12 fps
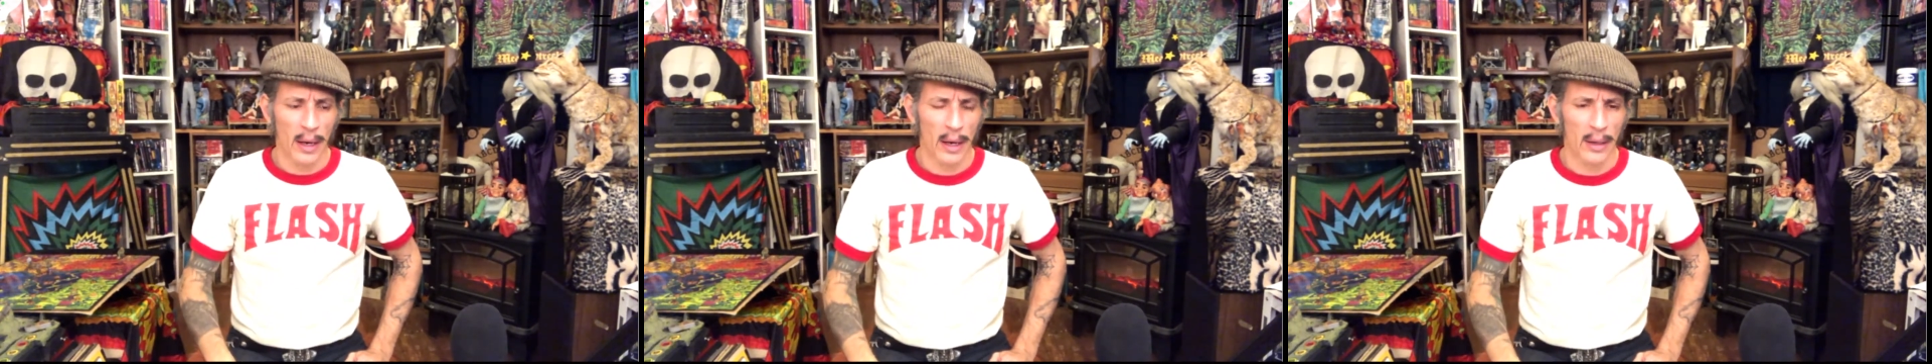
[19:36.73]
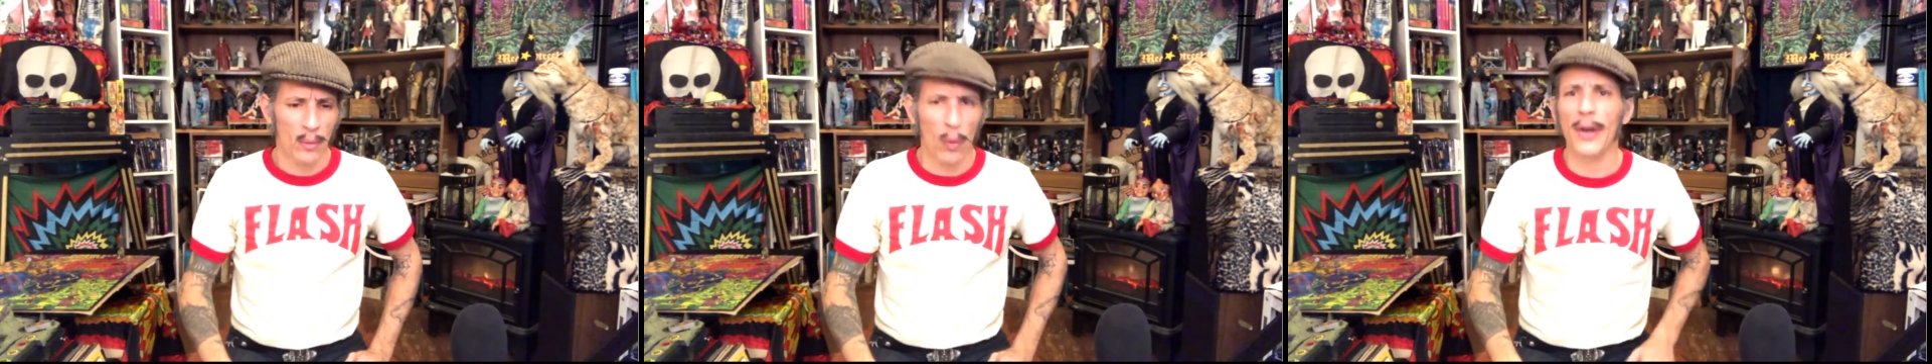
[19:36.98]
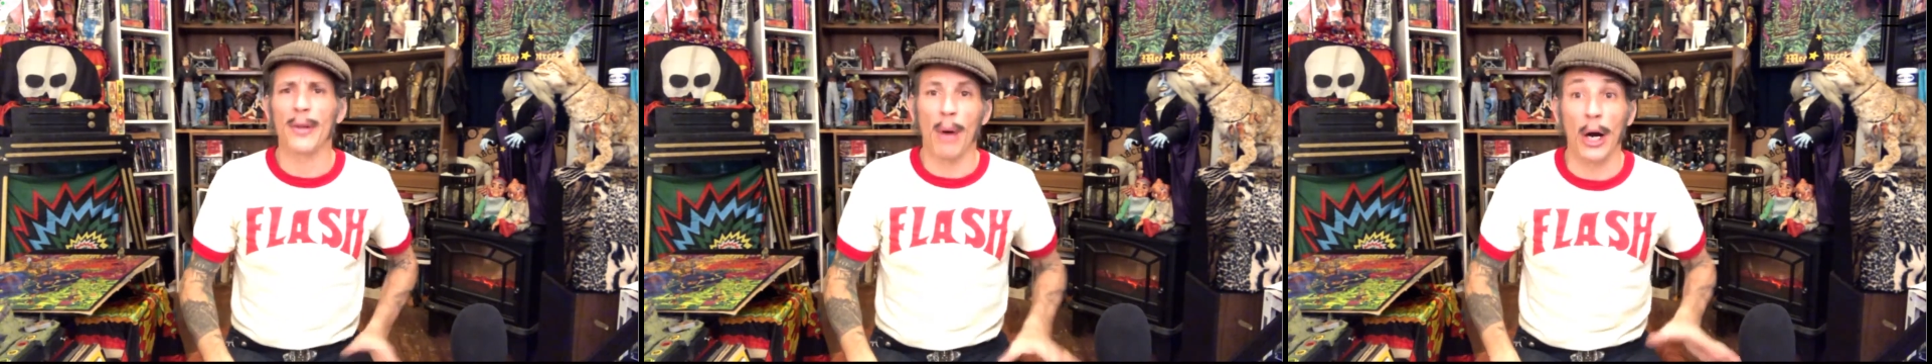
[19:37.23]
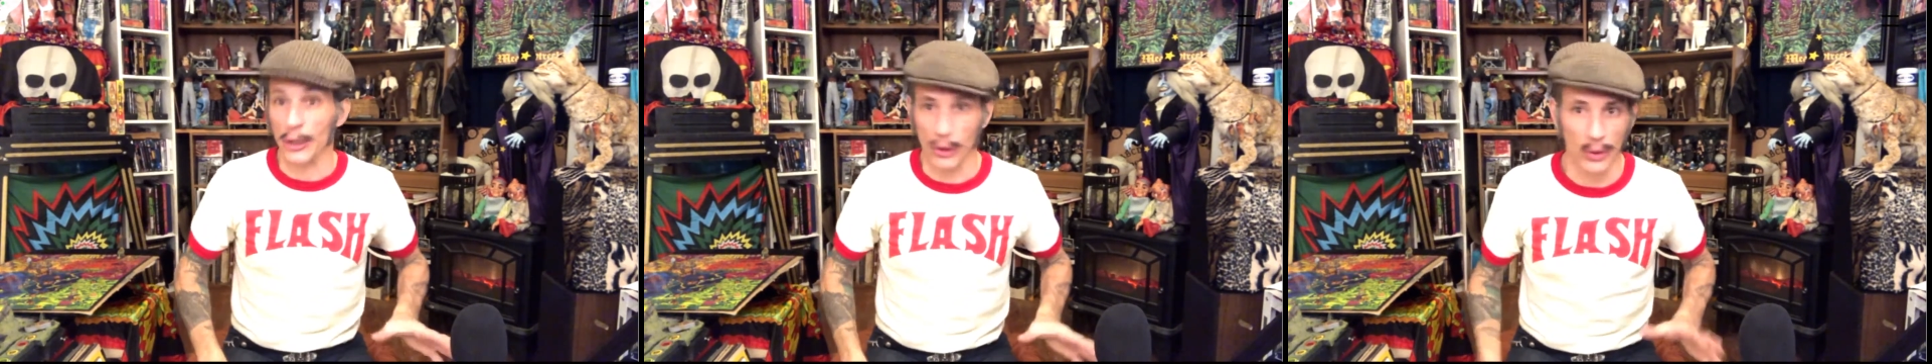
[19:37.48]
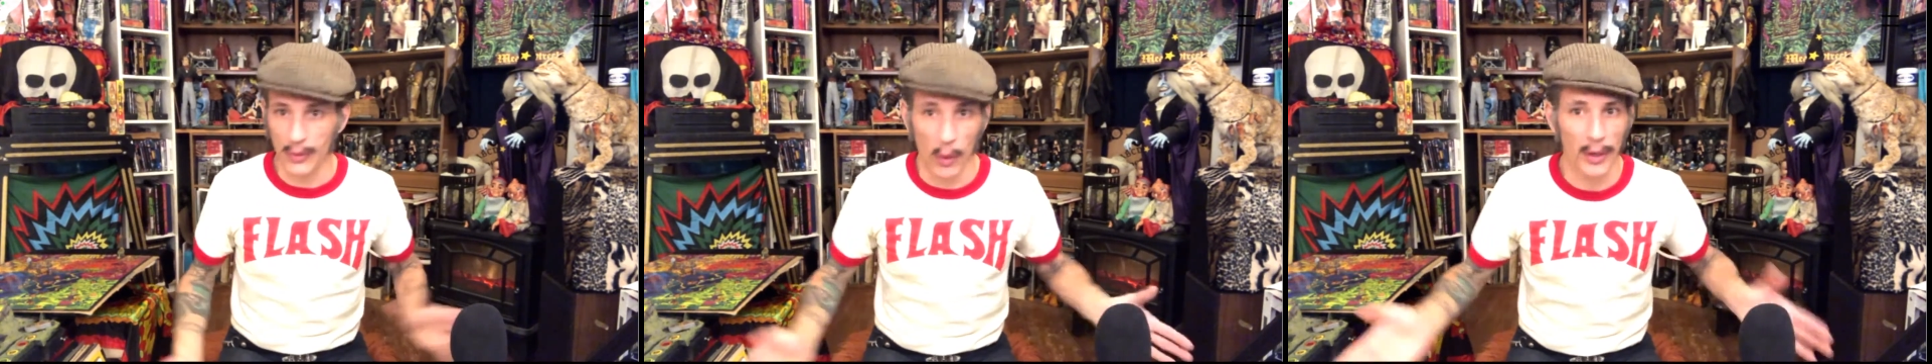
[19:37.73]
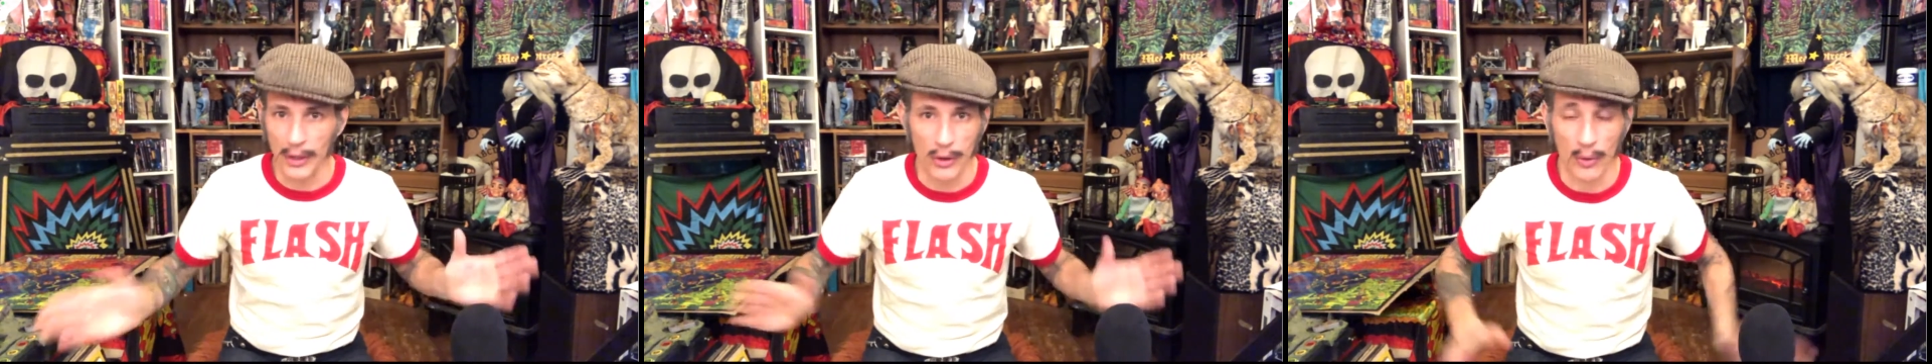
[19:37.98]
One of the Marshalls, one of
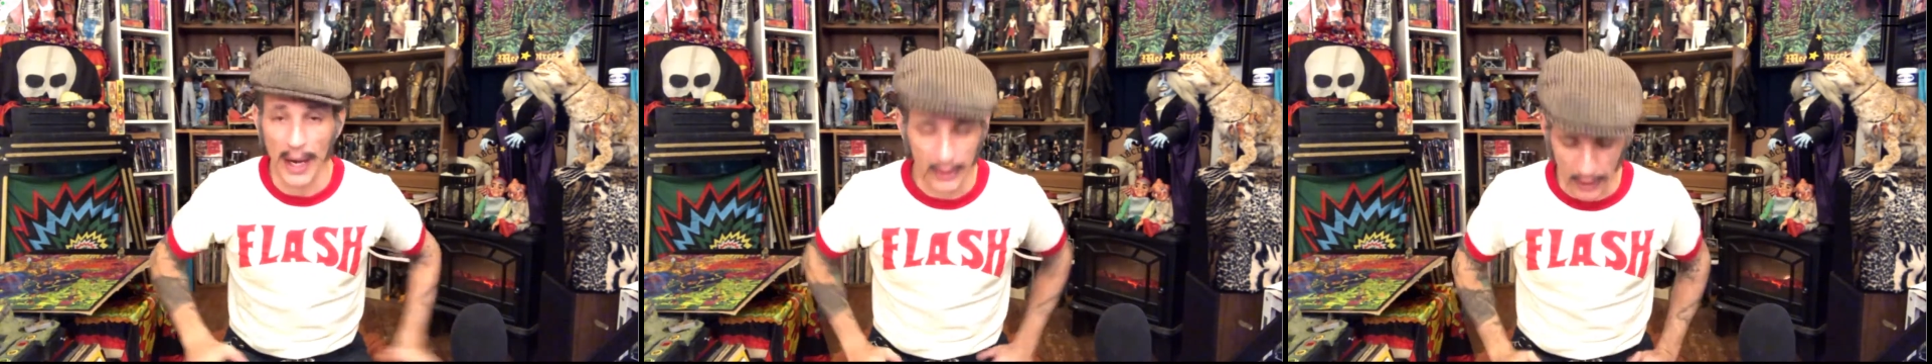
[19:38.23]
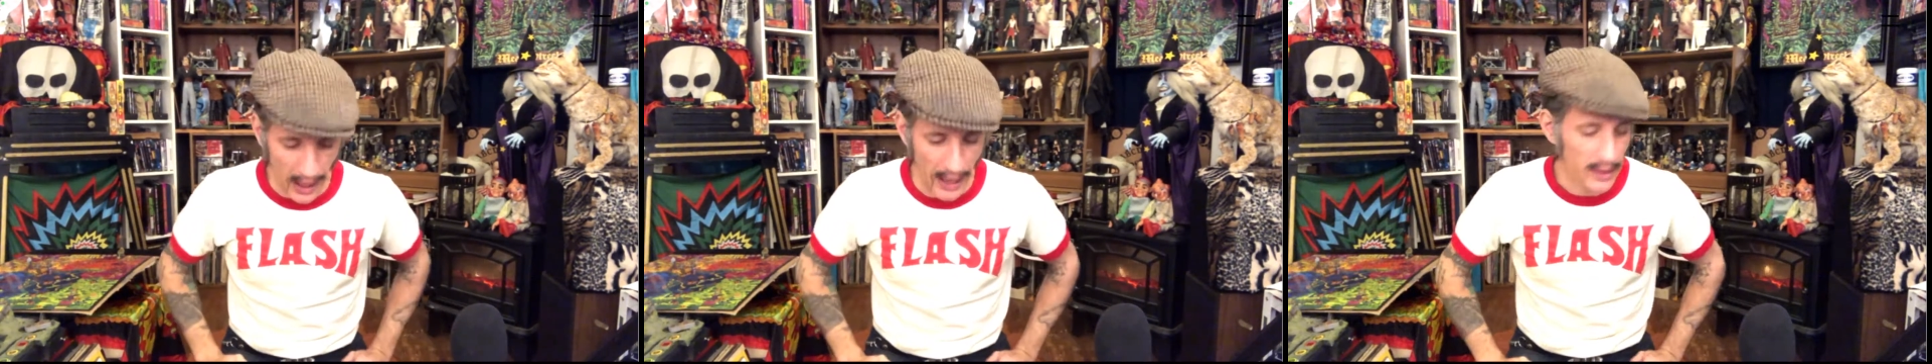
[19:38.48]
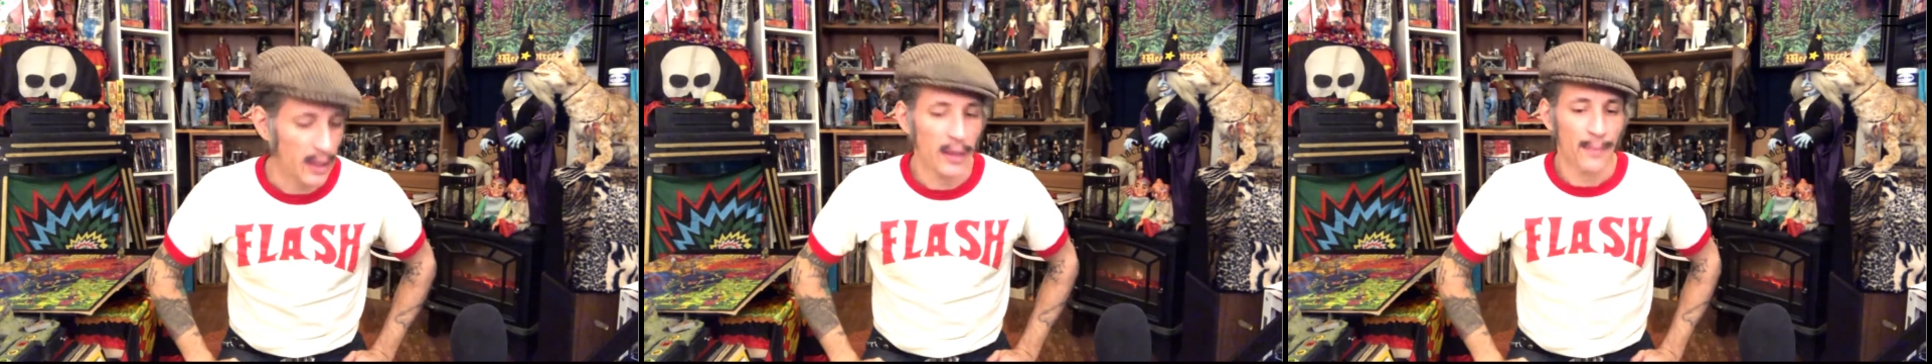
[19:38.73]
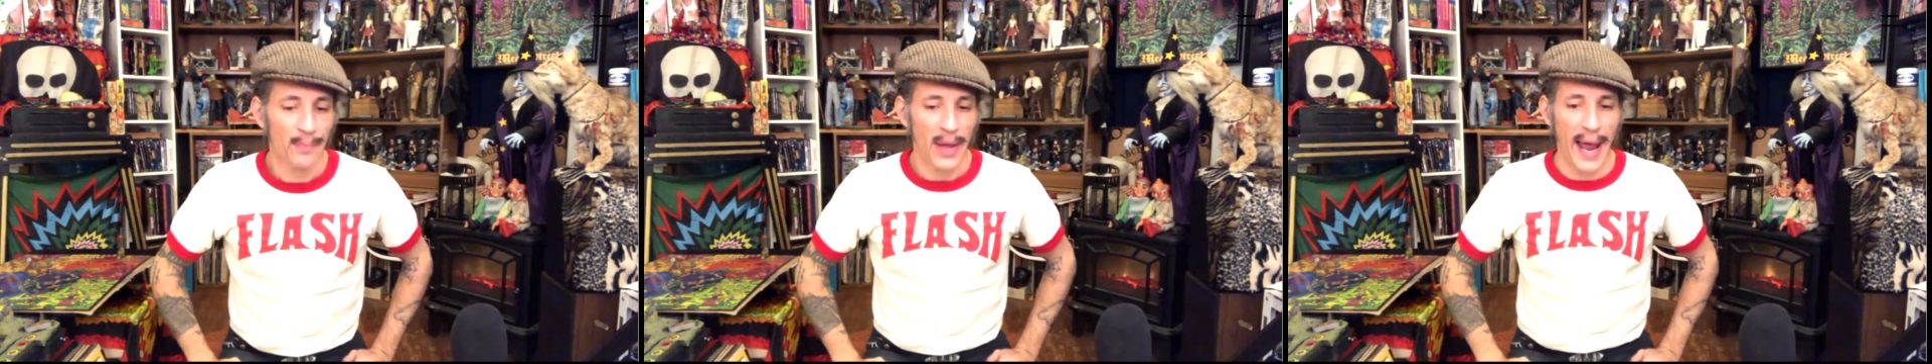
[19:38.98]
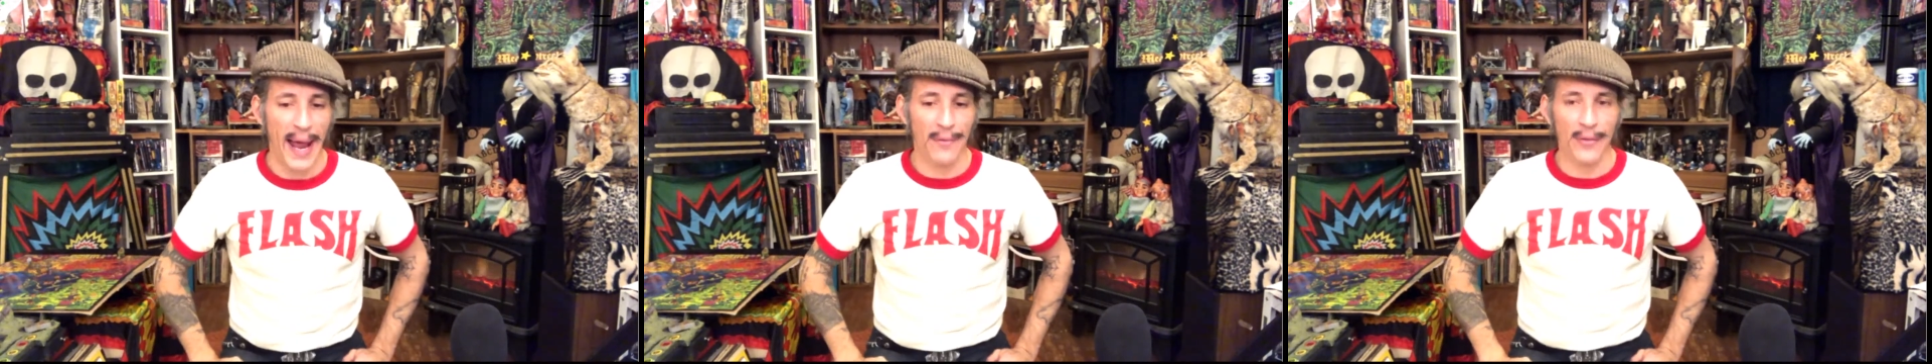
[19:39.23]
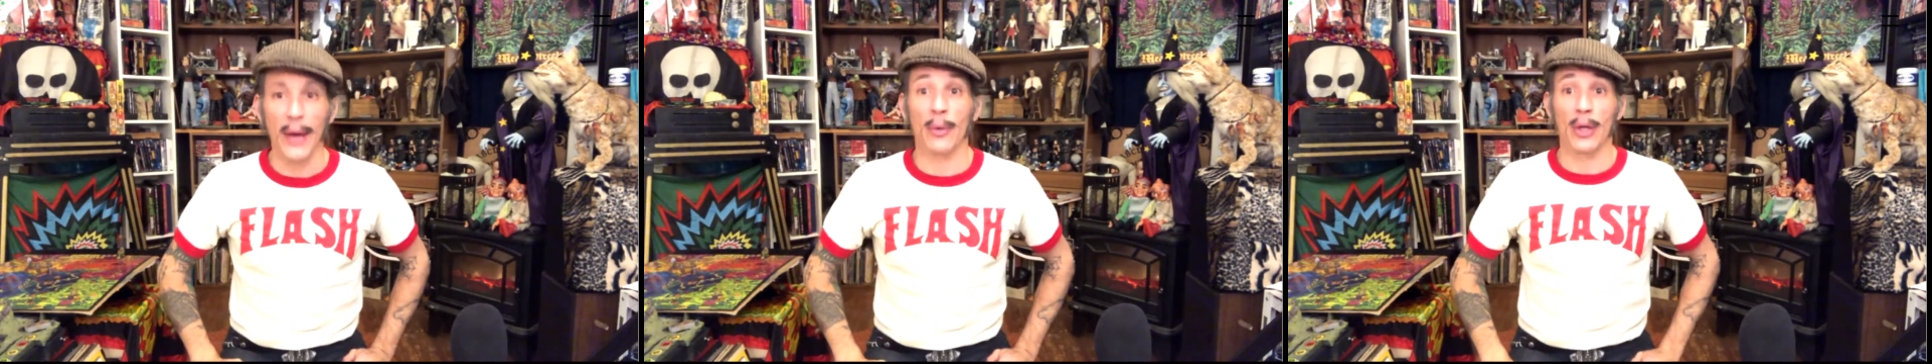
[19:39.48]
the director guys. And
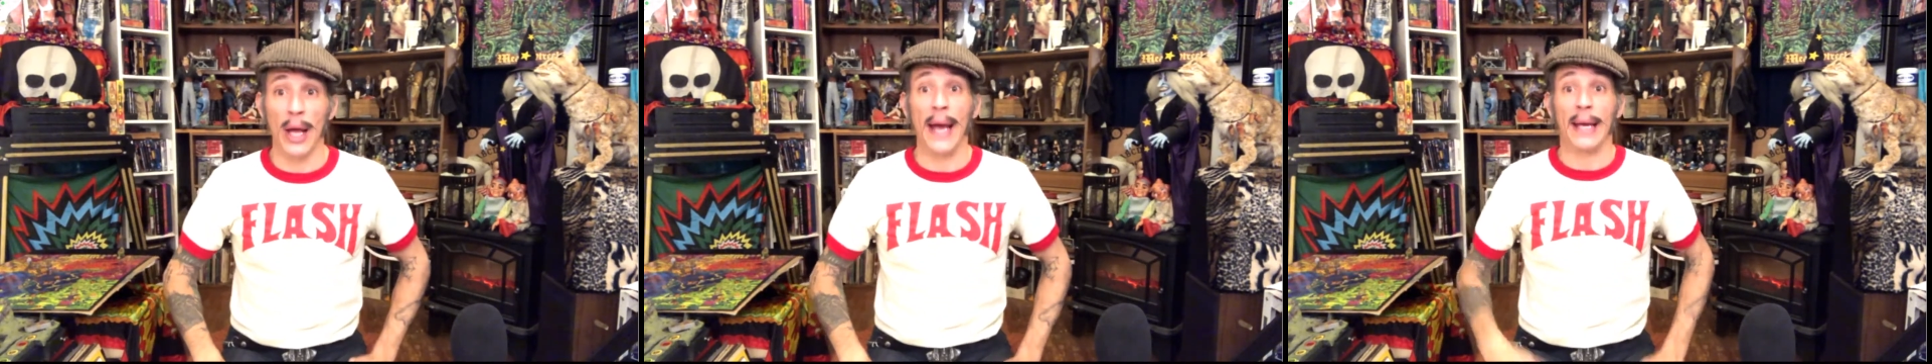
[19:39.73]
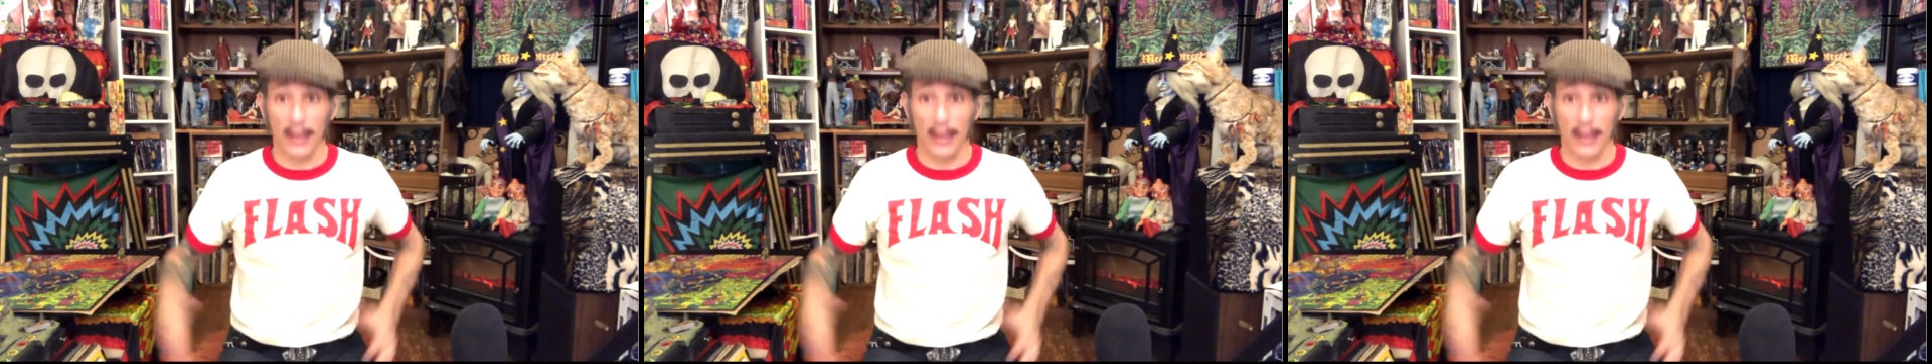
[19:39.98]
they were like,